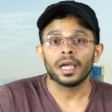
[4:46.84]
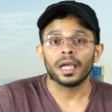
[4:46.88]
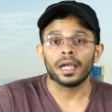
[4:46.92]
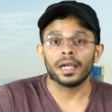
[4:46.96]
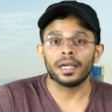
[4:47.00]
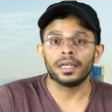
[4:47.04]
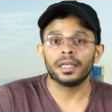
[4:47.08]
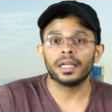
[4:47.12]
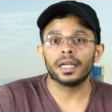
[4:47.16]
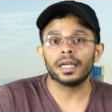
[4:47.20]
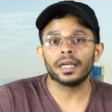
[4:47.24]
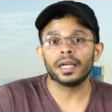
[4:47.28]

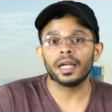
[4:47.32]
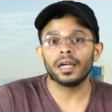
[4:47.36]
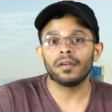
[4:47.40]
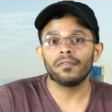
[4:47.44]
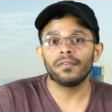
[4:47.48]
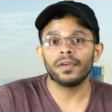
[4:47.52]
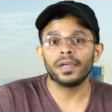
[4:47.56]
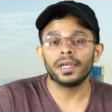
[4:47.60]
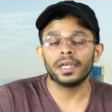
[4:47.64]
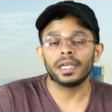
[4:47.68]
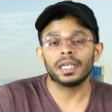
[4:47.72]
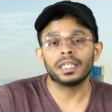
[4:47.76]
Indian
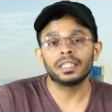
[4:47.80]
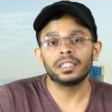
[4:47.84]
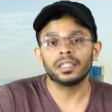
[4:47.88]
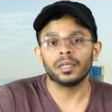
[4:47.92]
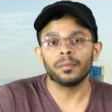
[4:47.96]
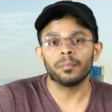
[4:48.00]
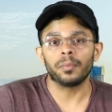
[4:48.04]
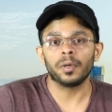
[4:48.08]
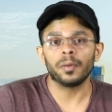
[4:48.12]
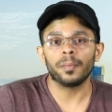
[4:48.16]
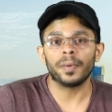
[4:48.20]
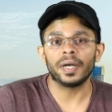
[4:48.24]
Railway is
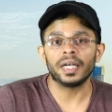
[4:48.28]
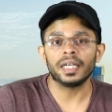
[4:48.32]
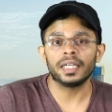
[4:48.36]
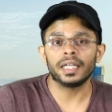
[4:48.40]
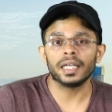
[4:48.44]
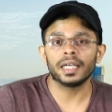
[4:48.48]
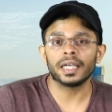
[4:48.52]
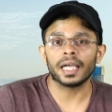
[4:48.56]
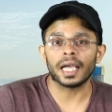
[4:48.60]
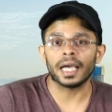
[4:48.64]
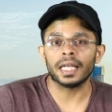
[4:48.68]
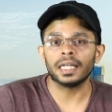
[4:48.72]

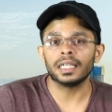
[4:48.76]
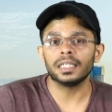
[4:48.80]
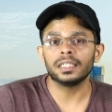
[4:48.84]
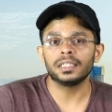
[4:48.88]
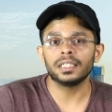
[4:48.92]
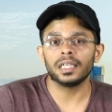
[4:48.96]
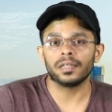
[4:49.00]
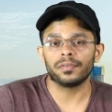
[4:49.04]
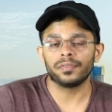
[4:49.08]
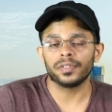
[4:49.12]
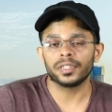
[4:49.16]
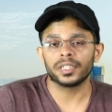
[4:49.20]
implementing
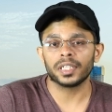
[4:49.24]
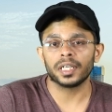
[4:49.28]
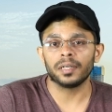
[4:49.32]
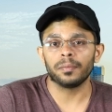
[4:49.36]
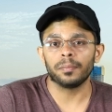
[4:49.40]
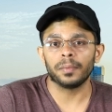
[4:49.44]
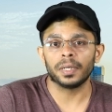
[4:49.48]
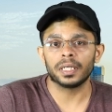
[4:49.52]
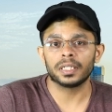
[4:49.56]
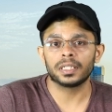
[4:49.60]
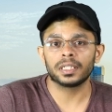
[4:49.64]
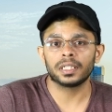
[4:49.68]

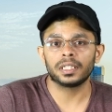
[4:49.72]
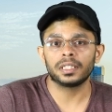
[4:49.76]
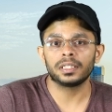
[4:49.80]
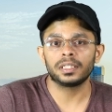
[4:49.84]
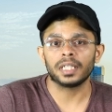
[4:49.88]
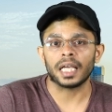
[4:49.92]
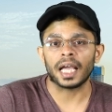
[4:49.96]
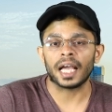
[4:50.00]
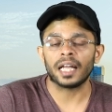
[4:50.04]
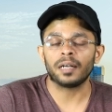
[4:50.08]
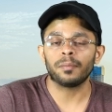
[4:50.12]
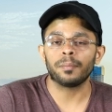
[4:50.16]
energy-efficient measures
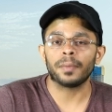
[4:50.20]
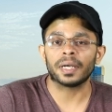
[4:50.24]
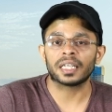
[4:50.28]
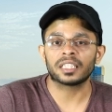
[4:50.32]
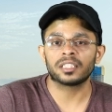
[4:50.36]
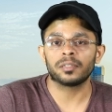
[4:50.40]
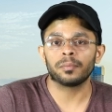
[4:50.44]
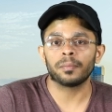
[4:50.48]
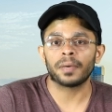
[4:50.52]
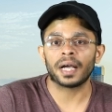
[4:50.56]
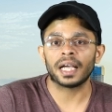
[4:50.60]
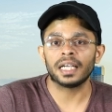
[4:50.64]
and
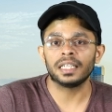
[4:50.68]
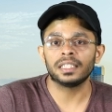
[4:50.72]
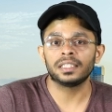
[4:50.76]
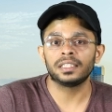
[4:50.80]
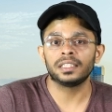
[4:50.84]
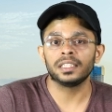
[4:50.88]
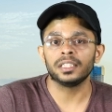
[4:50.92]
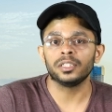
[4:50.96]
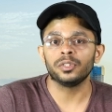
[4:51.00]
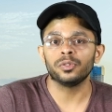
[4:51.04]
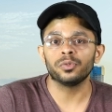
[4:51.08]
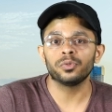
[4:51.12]

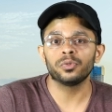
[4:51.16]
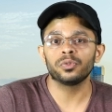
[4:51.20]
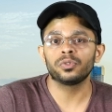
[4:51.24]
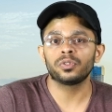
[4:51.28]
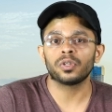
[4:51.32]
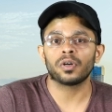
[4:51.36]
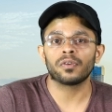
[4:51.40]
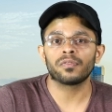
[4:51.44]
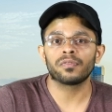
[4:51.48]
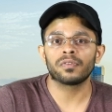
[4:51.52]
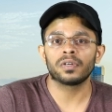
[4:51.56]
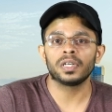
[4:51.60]
maximize the use
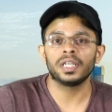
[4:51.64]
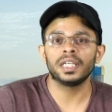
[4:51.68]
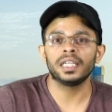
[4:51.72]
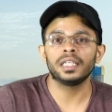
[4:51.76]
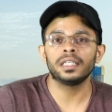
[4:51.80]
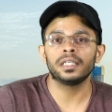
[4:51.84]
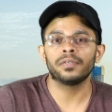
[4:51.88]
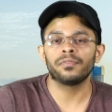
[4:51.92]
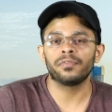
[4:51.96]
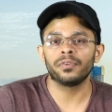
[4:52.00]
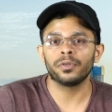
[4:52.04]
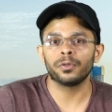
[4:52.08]
of
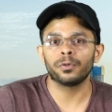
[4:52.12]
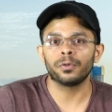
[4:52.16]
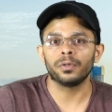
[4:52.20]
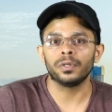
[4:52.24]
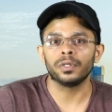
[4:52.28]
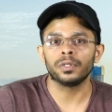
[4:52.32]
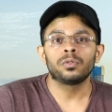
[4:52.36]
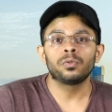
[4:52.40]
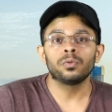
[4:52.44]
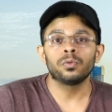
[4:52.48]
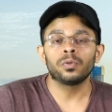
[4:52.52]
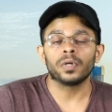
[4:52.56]
clean
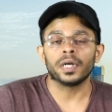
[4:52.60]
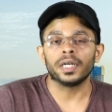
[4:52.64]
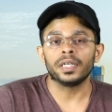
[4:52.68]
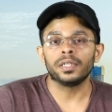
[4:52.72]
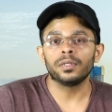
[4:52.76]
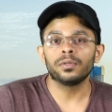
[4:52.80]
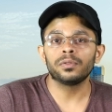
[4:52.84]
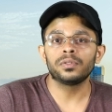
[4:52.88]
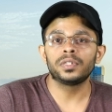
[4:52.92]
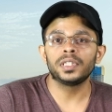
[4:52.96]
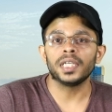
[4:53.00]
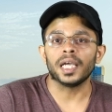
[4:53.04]
fuel to
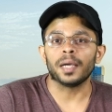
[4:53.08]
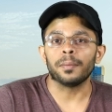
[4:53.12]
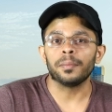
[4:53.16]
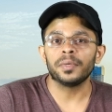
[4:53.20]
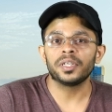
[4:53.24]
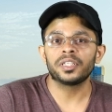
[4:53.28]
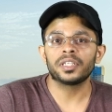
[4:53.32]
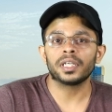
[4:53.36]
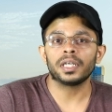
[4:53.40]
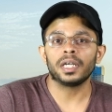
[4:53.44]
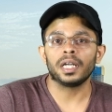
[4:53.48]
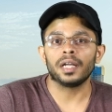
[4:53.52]
reduce the
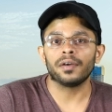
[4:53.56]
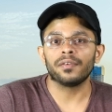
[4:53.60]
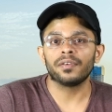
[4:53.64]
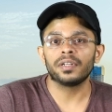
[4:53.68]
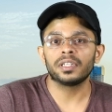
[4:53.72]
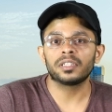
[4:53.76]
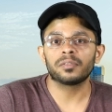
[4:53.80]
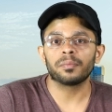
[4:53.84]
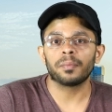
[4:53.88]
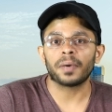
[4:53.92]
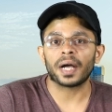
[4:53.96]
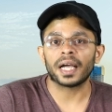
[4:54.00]
emission
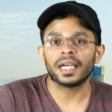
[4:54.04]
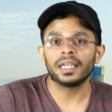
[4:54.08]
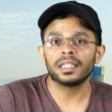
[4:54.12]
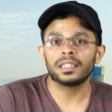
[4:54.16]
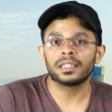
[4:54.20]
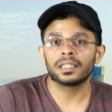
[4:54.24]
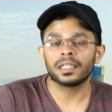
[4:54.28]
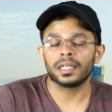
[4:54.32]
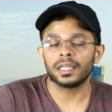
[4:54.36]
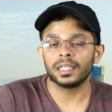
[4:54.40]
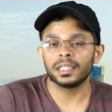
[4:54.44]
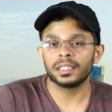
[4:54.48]
levels by
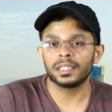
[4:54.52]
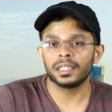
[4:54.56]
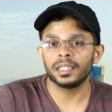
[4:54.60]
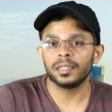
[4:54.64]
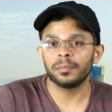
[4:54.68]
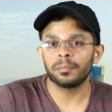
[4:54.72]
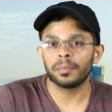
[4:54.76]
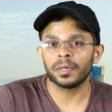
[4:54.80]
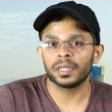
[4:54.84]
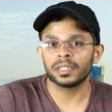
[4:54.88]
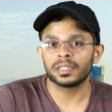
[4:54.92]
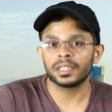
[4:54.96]

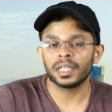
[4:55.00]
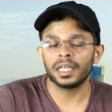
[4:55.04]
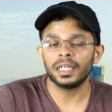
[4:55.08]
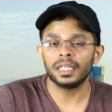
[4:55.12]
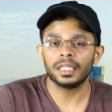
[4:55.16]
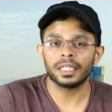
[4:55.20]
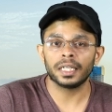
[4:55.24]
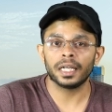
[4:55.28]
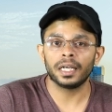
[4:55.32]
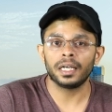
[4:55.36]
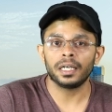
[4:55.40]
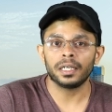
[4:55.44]

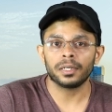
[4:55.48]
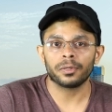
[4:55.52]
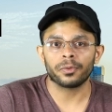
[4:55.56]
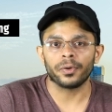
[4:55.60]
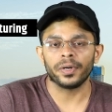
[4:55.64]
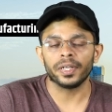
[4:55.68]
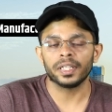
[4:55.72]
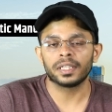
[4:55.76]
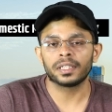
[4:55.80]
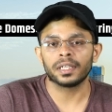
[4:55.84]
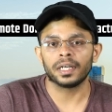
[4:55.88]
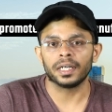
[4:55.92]
33% till
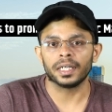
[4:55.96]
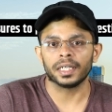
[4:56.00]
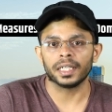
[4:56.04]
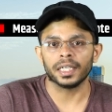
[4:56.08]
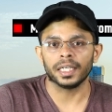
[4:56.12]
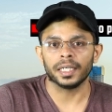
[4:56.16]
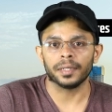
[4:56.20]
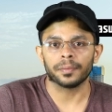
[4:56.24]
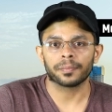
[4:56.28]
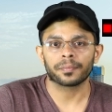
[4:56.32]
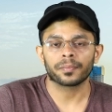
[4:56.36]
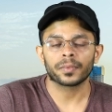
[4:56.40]

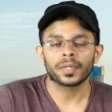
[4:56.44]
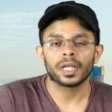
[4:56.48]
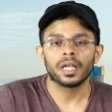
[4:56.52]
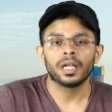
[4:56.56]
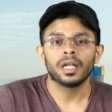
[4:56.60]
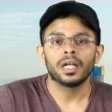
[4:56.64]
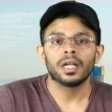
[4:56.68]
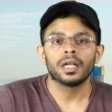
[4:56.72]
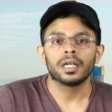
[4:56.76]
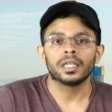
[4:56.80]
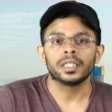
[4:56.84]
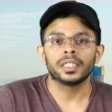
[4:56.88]
2030.
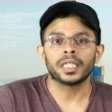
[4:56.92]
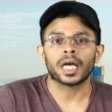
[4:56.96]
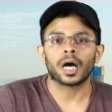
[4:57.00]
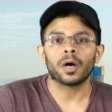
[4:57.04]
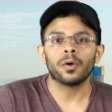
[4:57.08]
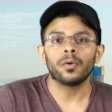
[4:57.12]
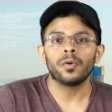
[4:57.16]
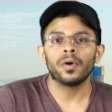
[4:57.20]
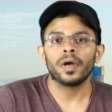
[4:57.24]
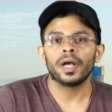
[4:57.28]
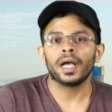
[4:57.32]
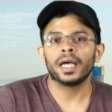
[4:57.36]

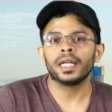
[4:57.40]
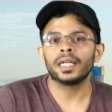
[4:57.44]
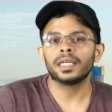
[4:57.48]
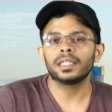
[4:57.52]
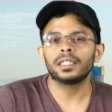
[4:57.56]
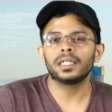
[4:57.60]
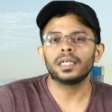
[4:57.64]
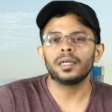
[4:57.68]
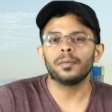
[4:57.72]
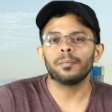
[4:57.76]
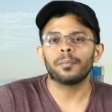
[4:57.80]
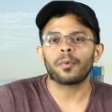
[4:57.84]
Now,
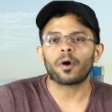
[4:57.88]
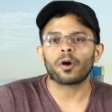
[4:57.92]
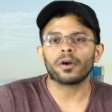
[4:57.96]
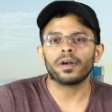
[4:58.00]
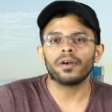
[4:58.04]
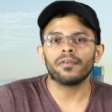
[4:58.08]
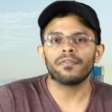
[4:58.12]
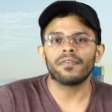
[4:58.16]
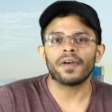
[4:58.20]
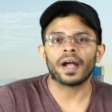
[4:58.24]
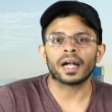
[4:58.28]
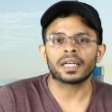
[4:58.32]
another
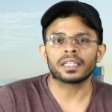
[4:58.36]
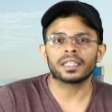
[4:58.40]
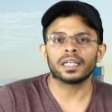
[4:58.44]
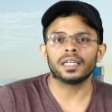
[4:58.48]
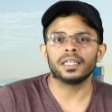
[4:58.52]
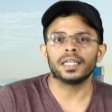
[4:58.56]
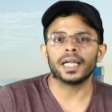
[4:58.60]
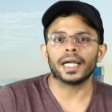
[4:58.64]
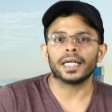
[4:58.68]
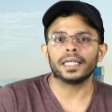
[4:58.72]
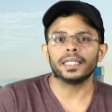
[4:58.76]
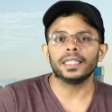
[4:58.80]
important factor
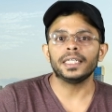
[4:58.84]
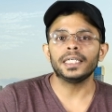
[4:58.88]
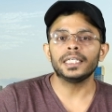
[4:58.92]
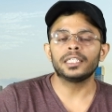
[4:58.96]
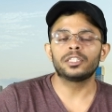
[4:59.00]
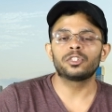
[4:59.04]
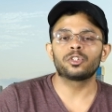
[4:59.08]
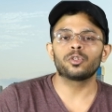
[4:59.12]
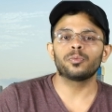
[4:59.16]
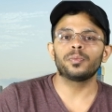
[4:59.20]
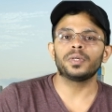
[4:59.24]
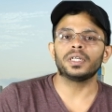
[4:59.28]
that
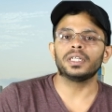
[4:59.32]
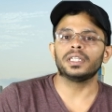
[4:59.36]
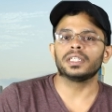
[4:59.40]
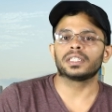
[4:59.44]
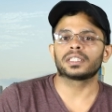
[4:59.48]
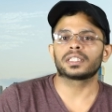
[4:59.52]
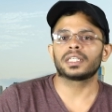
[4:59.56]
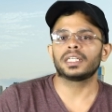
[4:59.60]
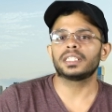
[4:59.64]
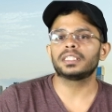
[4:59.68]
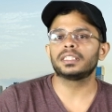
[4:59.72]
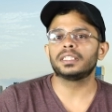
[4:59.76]
needs to be
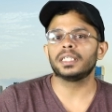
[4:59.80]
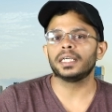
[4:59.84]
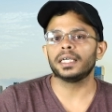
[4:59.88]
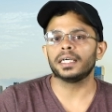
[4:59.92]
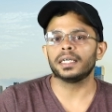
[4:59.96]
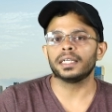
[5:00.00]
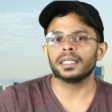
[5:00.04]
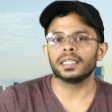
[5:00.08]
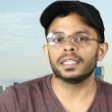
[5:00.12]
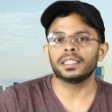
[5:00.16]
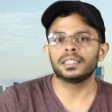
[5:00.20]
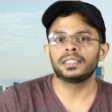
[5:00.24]
discussed
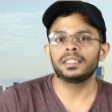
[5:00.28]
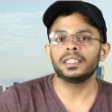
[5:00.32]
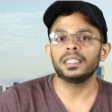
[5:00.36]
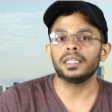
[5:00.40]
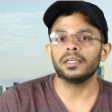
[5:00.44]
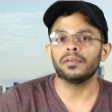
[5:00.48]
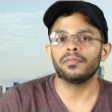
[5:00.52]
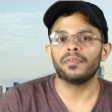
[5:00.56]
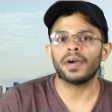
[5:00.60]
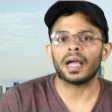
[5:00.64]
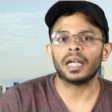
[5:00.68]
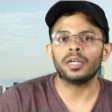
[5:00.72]
here is the
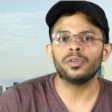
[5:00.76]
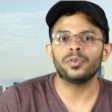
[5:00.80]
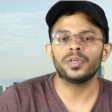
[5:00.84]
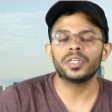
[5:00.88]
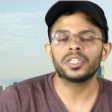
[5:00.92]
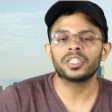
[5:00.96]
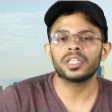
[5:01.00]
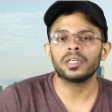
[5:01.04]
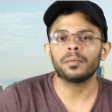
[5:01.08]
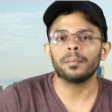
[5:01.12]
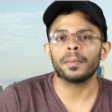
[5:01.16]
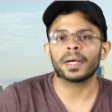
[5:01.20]

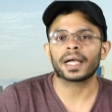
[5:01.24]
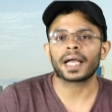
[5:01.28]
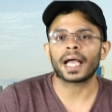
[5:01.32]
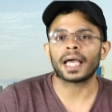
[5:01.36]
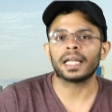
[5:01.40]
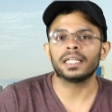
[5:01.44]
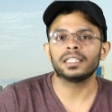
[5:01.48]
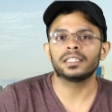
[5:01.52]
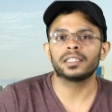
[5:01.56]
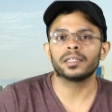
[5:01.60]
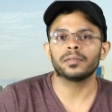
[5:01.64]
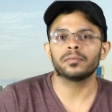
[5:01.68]
evaluation
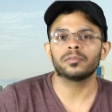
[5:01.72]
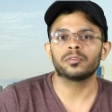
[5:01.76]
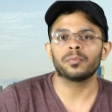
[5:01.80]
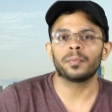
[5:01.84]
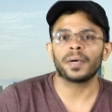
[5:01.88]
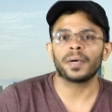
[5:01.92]
mechanisms